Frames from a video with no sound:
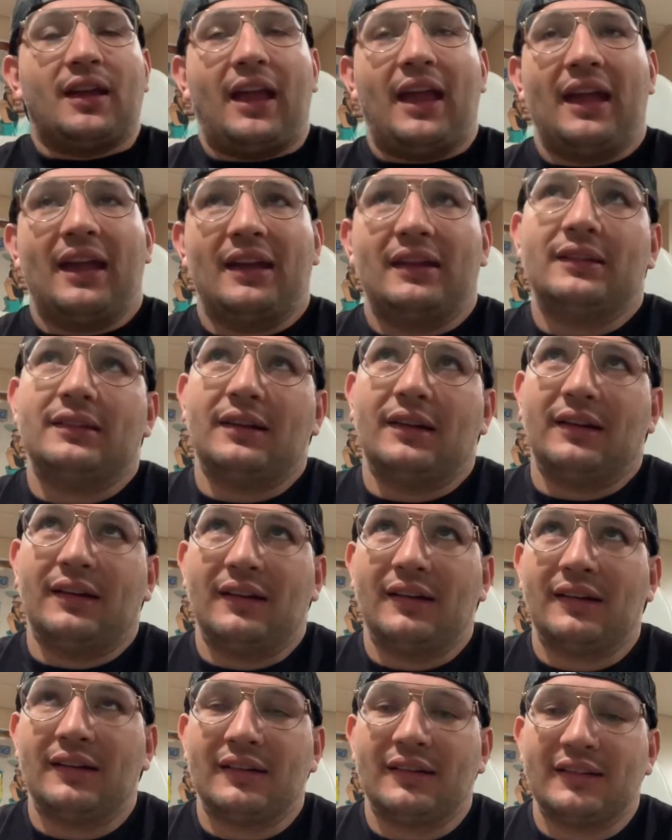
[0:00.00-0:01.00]
And
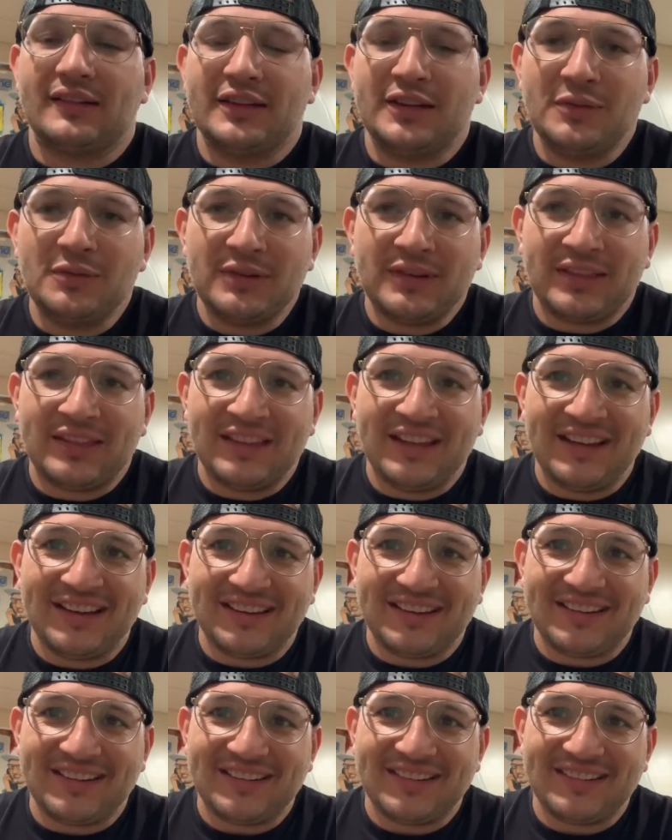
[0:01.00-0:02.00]
you would
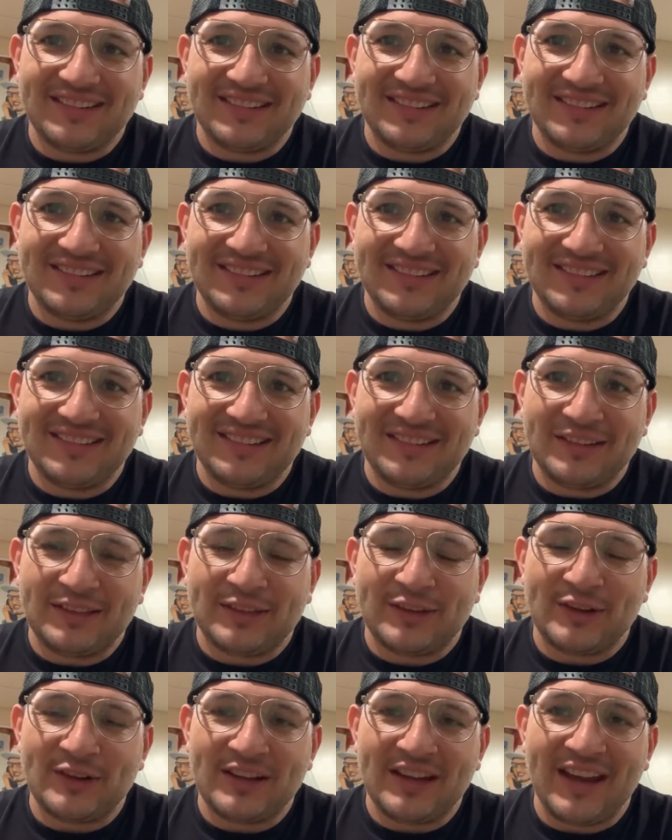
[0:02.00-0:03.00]
think
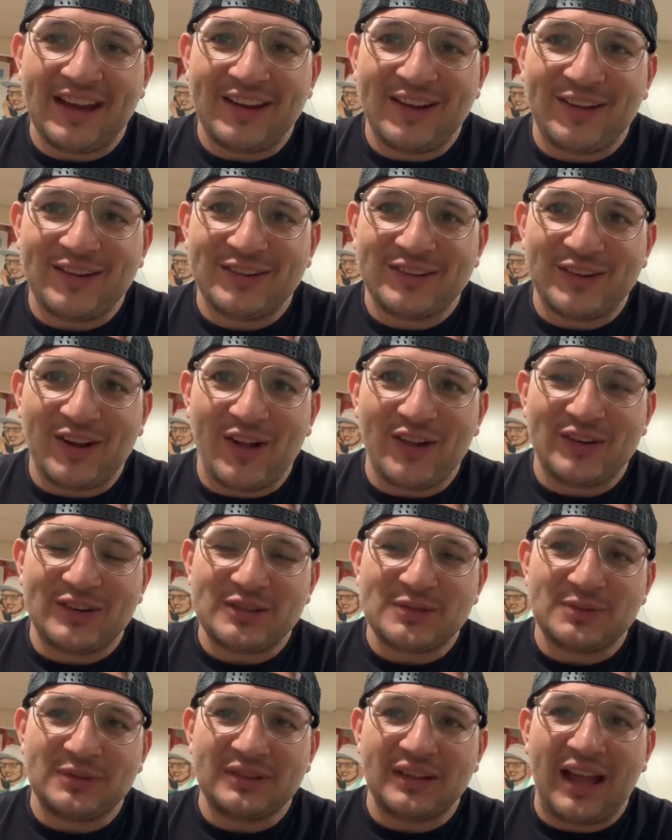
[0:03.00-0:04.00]

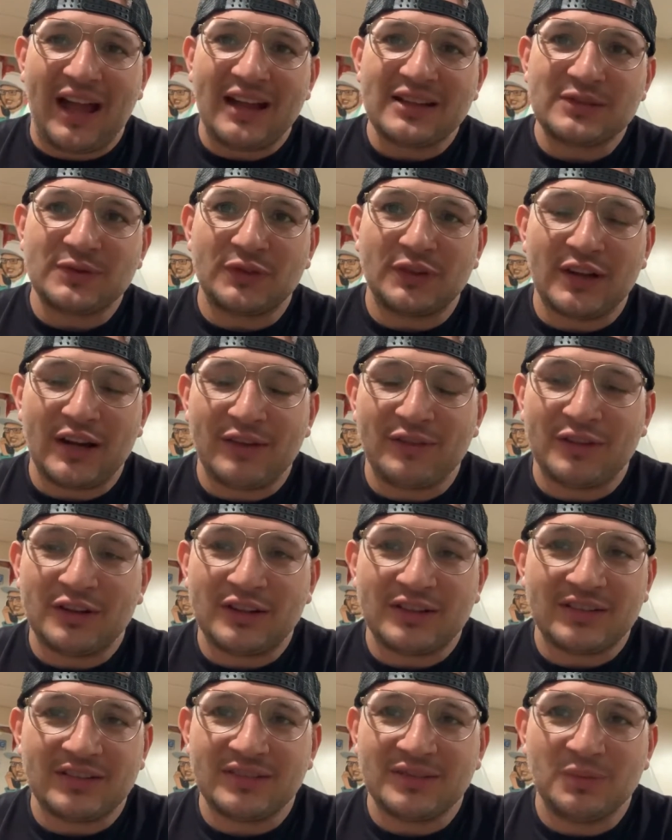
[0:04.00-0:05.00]
$3,800 would last
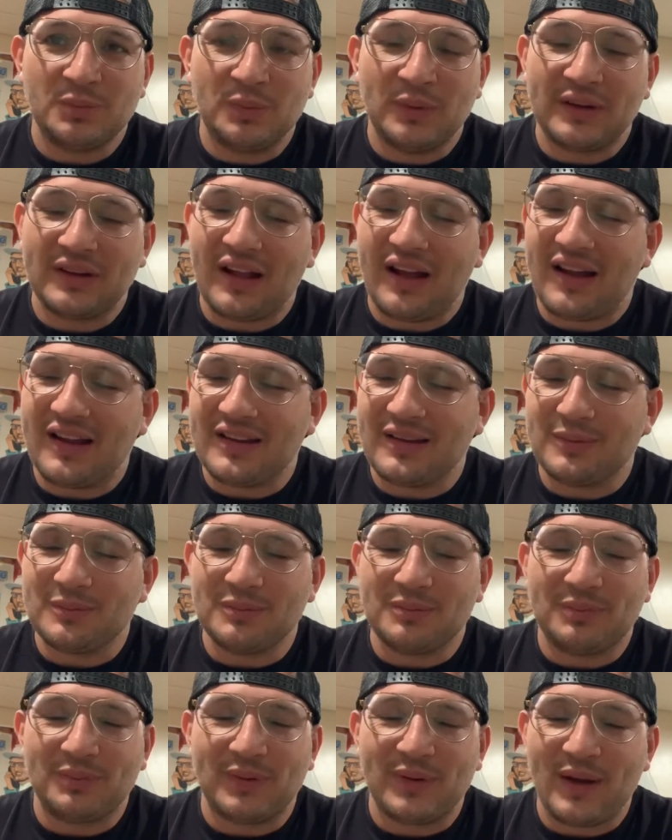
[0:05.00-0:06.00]
forever, but I
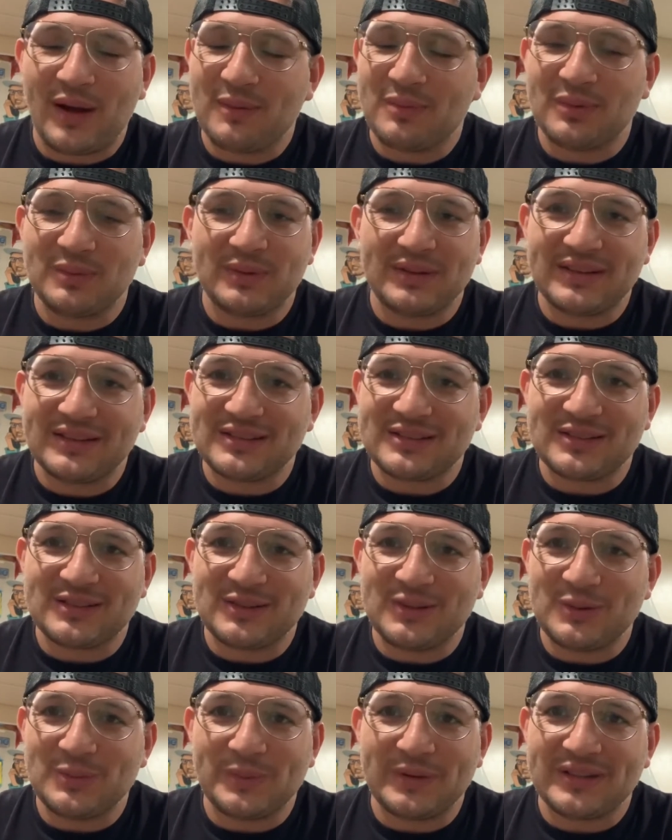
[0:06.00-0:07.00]
am probably the
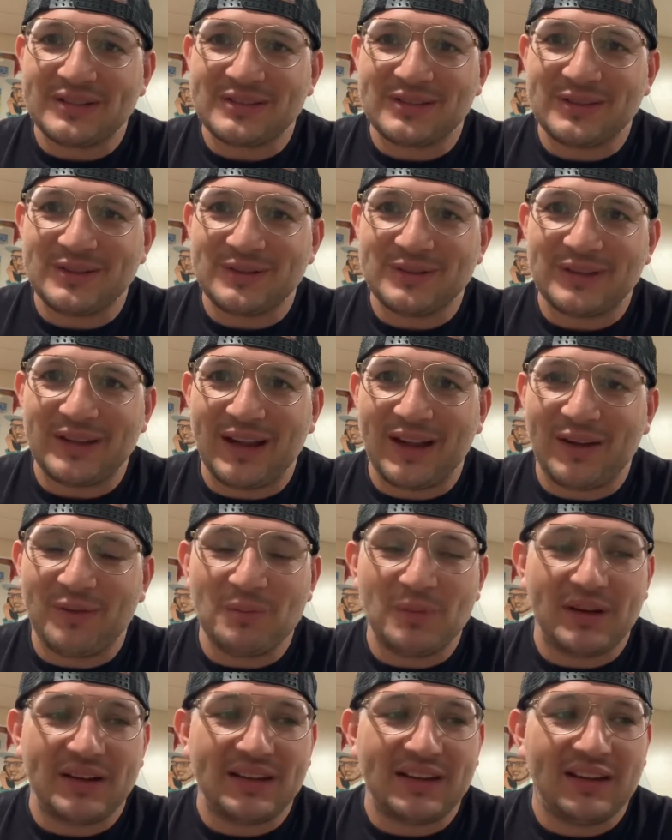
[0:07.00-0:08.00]
stupidest dude to have
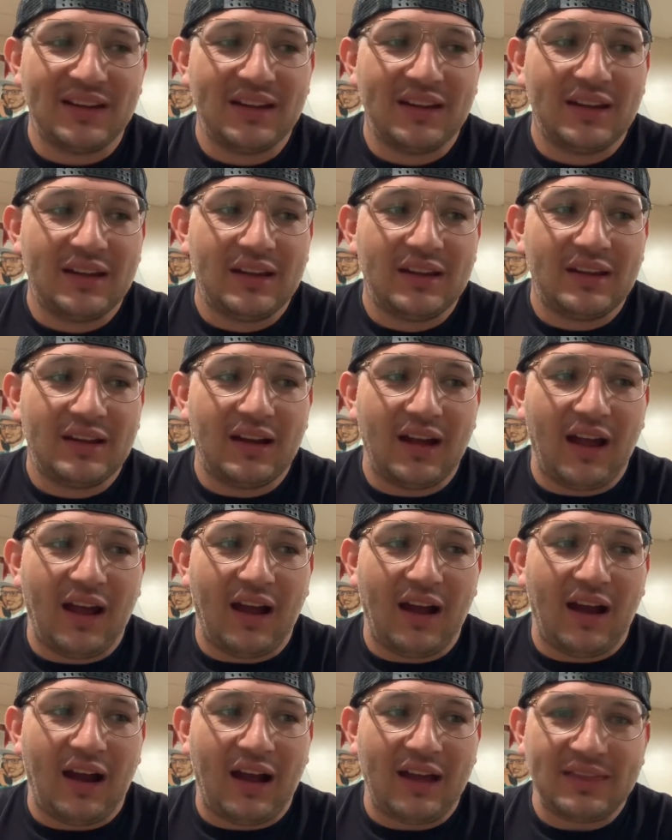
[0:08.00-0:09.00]
money.
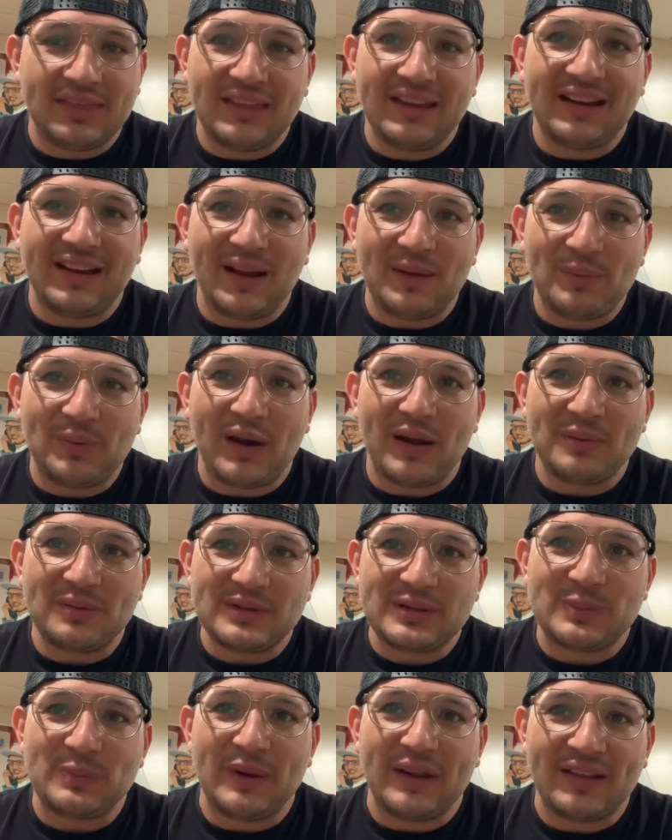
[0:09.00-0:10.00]
I think I probably
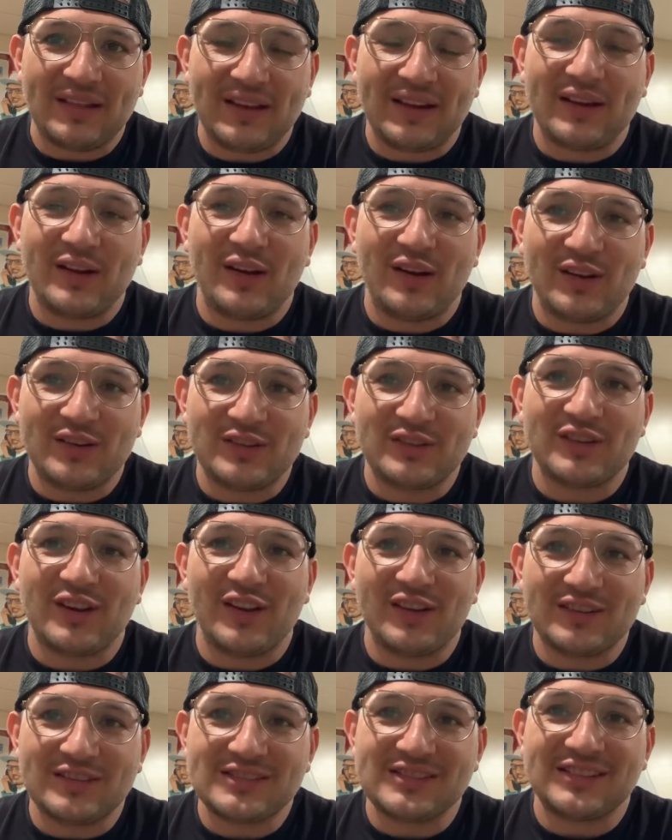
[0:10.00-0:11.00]
spent like
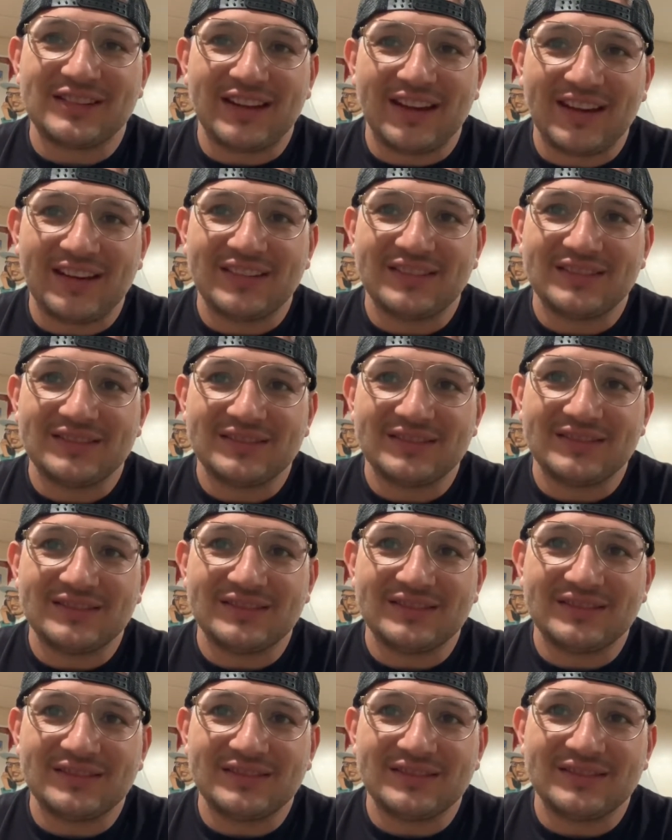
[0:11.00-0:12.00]
$100 a day.
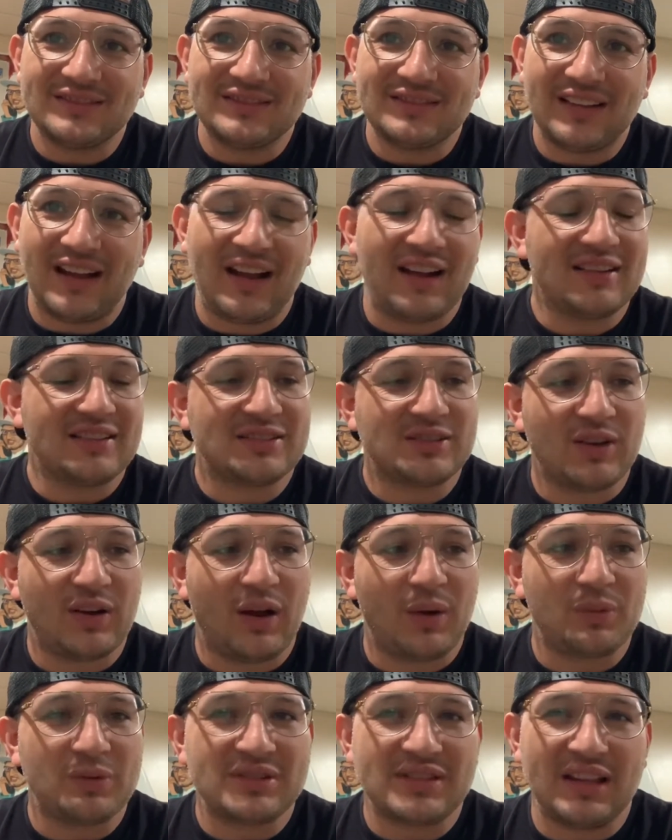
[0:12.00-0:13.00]
So I
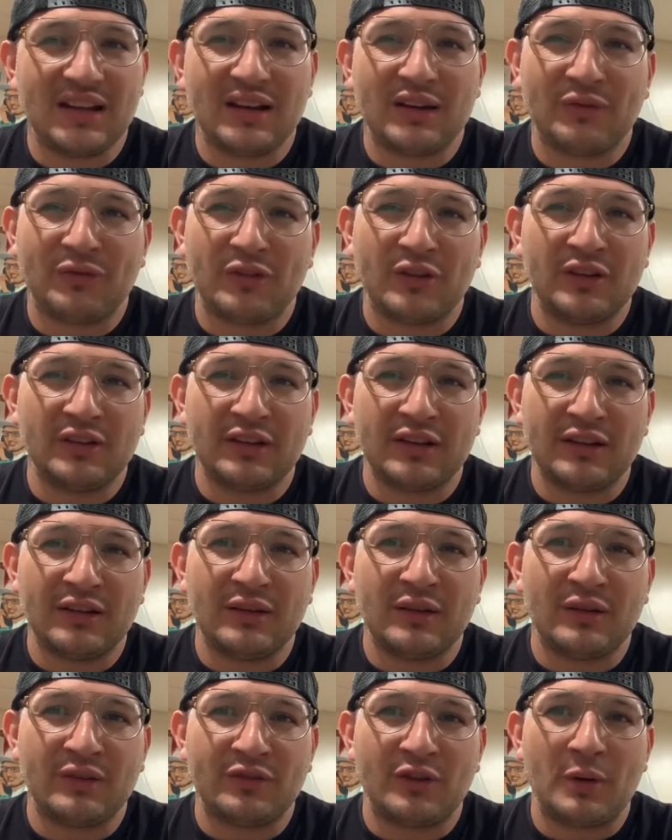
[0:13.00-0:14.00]
was there for a
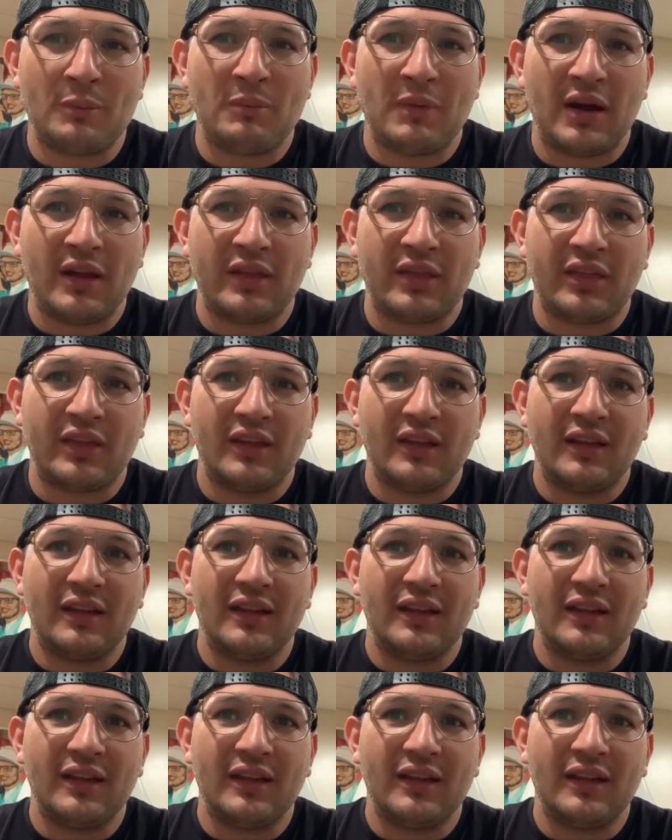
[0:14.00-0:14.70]
little over a month,